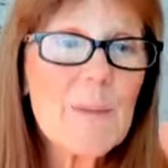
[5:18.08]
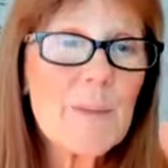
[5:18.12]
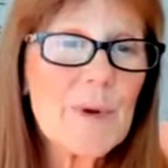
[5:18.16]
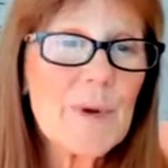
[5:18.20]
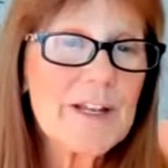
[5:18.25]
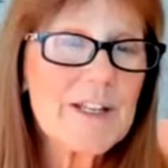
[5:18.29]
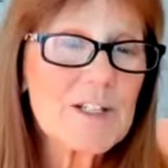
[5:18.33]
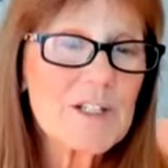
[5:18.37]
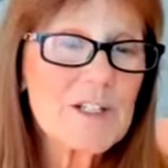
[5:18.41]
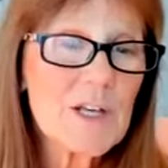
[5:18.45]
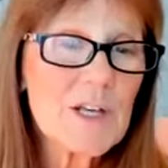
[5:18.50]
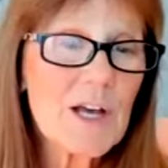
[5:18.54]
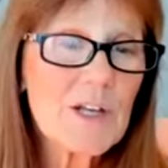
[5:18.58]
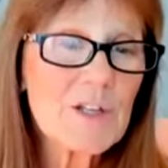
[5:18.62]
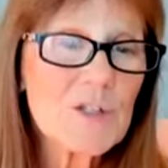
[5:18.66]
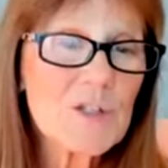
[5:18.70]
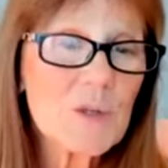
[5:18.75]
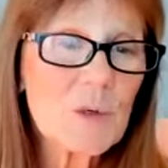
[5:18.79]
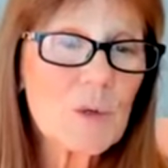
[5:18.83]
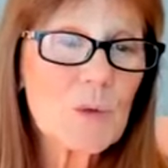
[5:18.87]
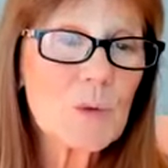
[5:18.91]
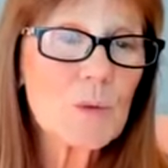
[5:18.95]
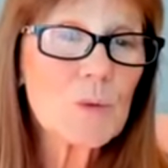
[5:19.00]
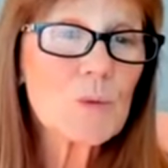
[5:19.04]
But it's
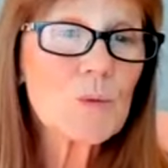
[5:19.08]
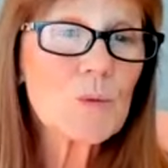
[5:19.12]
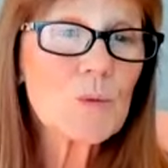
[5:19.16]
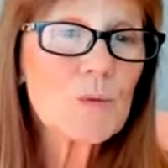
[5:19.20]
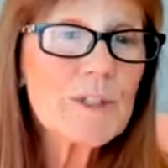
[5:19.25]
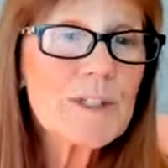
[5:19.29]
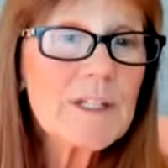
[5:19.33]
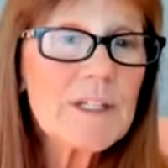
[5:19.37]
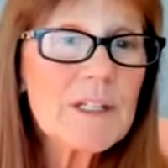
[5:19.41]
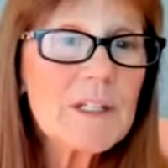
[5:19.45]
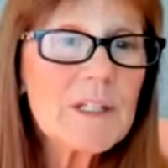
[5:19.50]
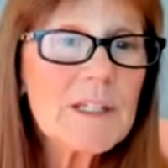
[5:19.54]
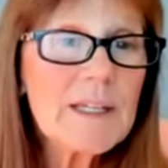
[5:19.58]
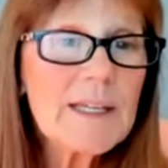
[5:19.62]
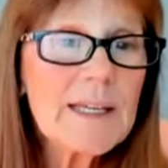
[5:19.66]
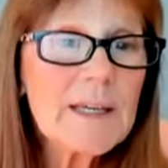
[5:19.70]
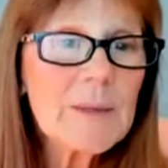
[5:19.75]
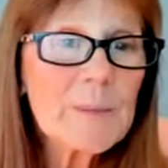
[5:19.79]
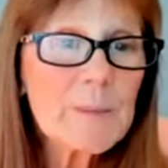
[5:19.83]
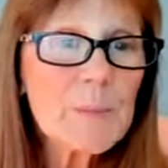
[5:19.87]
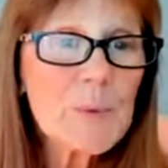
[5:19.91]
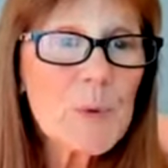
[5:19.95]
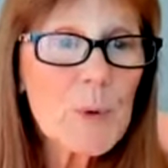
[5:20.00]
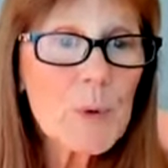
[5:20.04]
also really
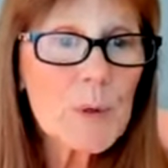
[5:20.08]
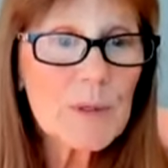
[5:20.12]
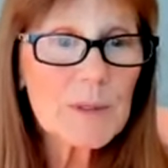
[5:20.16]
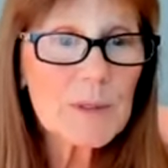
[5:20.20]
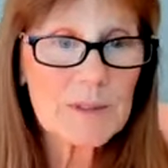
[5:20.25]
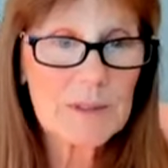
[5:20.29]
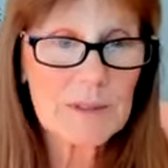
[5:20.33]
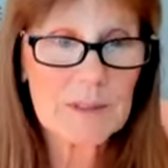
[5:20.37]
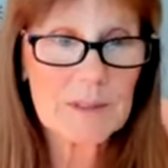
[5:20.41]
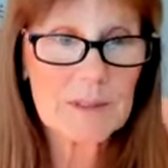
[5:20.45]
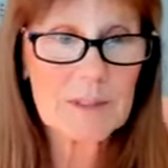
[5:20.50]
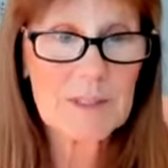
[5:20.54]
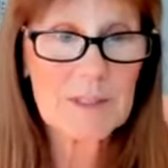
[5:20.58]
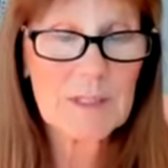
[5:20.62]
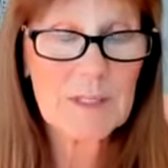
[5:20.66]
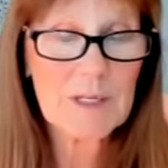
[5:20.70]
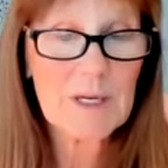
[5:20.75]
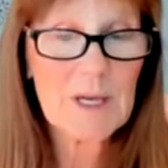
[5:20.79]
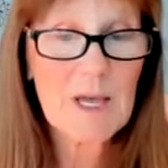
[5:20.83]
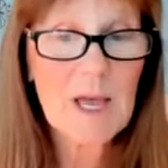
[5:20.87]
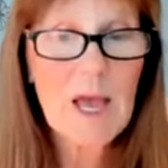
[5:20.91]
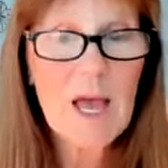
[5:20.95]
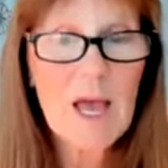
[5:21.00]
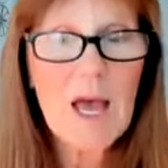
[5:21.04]
important
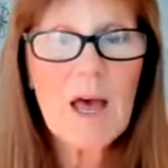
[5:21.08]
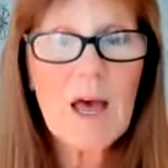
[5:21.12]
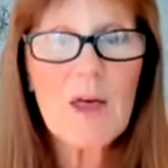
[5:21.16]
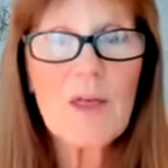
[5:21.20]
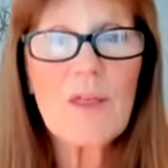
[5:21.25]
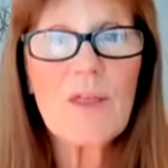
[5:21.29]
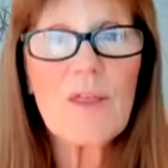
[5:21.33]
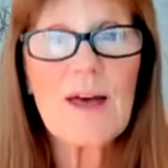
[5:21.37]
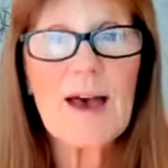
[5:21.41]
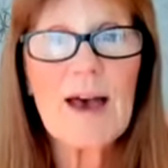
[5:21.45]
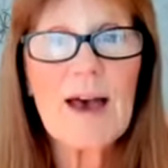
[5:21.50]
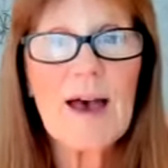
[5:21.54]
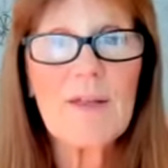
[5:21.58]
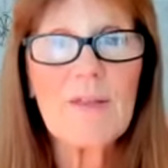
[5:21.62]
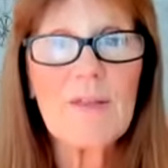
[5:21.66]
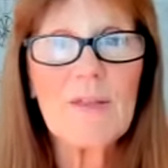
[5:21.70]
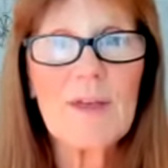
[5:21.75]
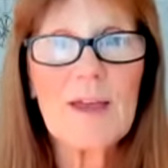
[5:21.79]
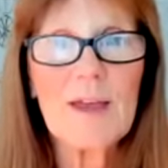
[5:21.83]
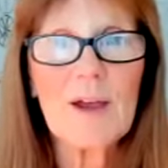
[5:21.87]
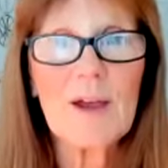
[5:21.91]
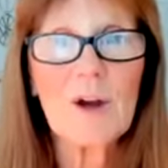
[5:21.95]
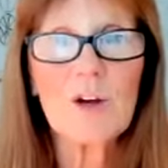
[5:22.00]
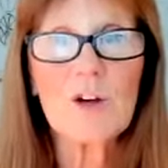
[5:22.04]
that
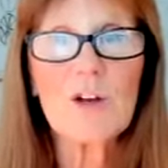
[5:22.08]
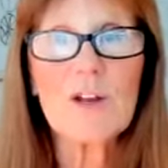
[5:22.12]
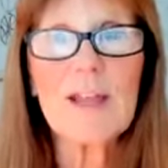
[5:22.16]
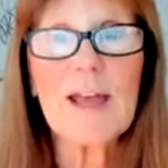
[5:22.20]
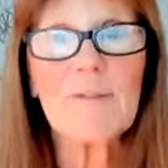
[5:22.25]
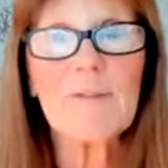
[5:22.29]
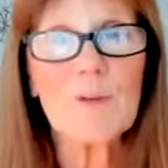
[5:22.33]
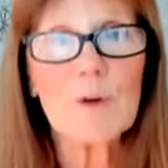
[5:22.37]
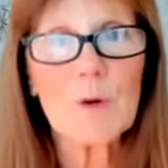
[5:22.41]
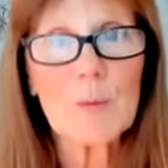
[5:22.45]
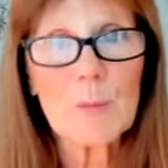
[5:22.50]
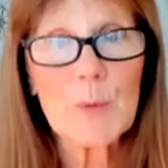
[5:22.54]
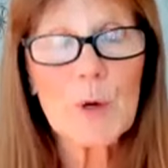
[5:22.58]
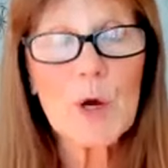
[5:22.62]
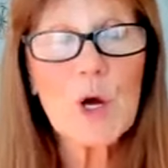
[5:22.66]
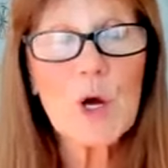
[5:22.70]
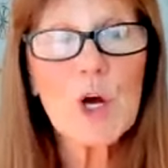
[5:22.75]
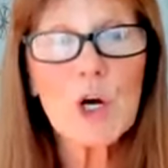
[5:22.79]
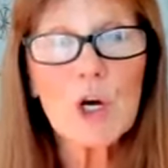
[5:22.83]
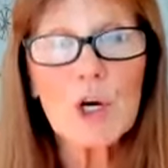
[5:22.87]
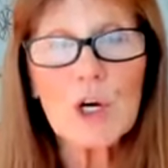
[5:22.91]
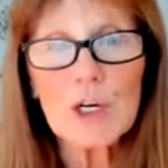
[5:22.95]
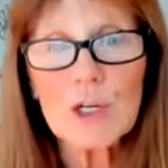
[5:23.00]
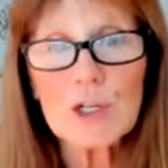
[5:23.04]
they are never
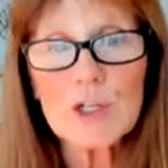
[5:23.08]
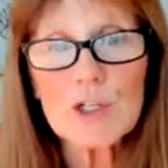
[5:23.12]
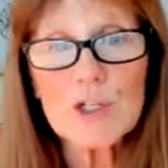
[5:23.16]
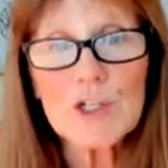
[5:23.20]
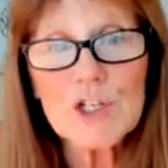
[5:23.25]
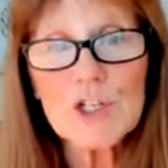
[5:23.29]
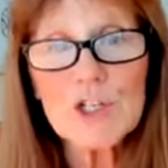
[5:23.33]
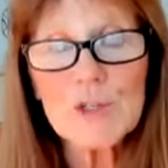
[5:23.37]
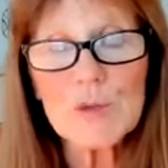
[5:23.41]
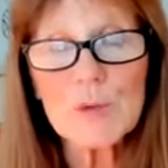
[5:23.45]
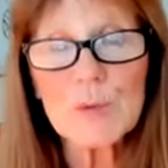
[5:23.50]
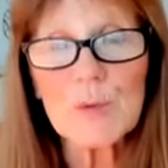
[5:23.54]
pushed.